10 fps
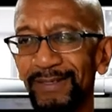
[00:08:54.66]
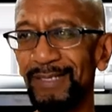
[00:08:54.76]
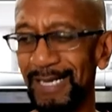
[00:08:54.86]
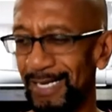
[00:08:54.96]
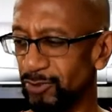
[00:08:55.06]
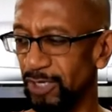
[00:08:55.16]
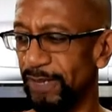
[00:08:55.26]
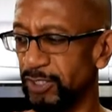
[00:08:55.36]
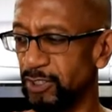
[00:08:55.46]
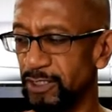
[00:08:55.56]
I'll show you
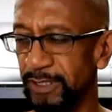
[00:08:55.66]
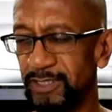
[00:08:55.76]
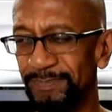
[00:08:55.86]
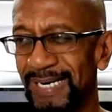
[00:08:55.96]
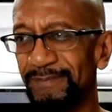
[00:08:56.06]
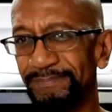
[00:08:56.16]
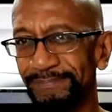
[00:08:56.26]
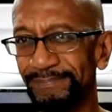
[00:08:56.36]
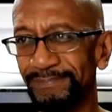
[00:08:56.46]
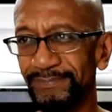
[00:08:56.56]
pictures, it's about
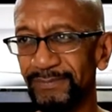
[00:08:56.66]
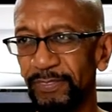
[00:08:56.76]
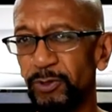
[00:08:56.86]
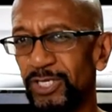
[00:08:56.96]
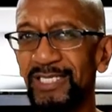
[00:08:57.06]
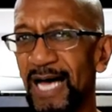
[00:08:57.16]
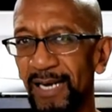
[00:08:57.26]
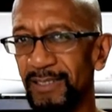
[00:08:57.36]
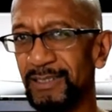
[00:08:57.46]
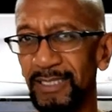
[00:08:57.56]

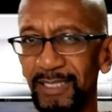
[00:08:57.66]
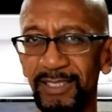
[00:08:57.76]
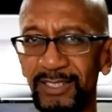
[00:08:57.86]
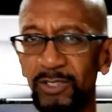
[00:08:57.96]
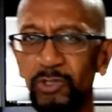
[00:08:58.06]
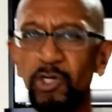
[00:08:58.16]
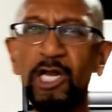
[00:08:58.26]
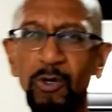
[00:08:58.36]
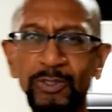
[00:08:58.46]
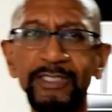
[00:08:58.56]
$13, so it's
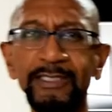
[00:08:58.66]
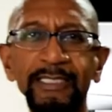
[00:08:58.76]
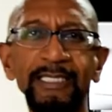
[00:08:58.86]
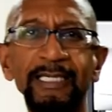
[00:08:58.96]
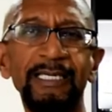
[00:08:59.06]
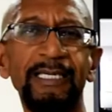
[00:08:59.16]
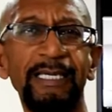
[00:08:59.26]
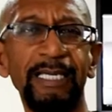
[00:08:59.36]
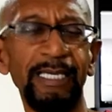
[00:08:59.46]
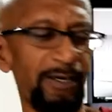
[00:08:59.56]
close.
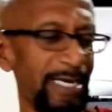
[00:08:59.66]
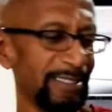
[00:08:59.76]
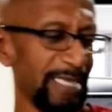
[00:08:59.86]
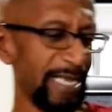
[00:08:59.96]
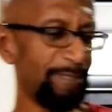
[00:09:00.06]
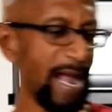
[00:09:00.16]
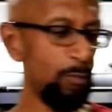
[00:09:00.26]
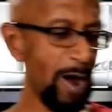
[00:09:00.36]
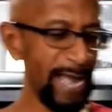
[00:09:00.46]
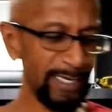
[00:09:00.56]
You know, I buy
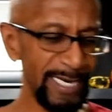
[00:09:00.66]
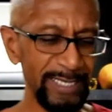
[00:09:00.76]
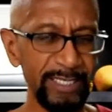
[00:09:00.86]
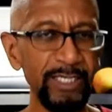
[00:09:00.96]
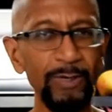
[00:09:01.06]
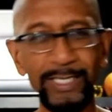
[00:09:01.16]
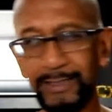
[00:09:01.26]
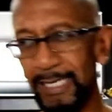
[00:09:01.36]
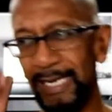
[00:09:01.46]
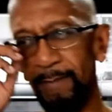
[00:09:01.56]
wine a lot in the
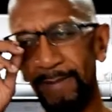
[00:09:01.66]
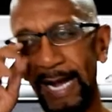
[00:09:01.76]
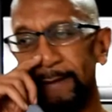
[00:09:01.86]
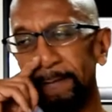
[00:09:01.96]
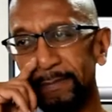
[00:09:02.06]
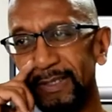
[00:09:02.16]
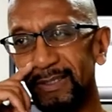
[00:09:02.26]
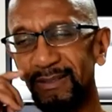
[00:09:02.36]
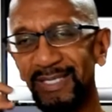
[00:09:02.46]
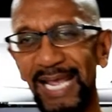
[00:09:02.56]
US, and I buy
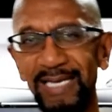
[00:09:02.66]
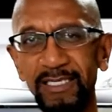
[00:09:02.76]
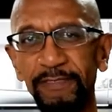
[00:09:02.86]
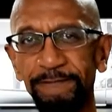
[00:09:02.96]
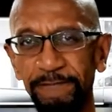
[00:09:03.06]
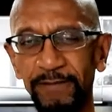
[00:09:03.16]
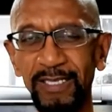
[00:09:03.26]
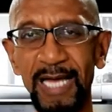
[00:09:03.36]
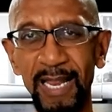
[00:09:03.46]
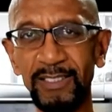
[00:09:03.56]
$10 to
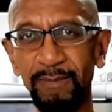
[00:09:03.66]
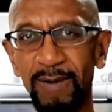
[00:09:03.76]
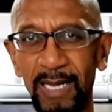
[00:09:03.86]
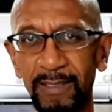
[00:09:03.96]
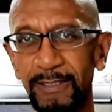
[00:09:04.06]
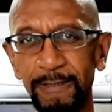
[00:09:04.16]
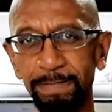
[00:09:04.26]
$15 a bottle,